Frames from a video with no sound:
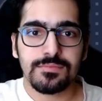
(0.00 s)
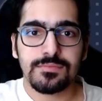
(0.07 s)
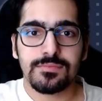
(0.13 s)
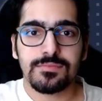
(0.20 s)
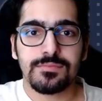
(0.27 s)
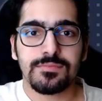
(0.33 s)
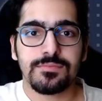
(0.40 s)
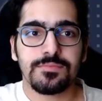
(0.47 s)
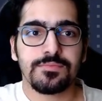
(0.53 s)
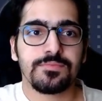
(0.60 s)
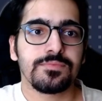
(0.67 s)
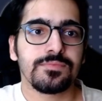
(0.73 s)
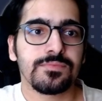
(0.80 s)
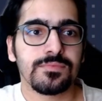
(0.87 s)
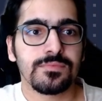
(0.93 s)

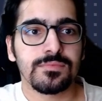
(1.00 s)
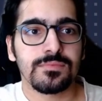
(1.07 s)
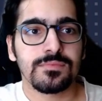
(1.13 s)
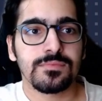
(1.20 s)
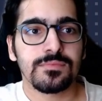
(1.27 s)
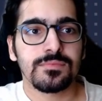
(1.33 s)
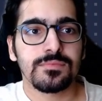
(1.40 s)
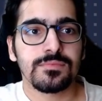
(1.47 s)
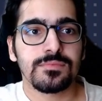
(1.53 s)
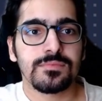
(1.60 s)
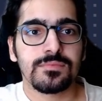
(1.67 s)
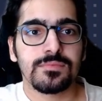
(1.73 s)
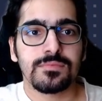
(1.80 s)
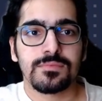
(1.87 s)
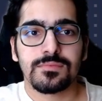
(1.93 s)

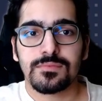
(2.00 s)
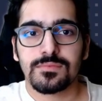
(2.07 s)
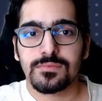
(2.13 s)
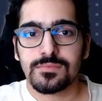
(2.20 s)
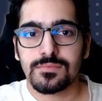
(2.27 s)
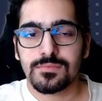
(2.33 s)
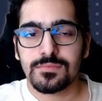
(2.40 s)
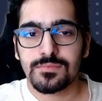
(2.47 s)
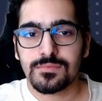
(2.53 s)
Nobody speaks.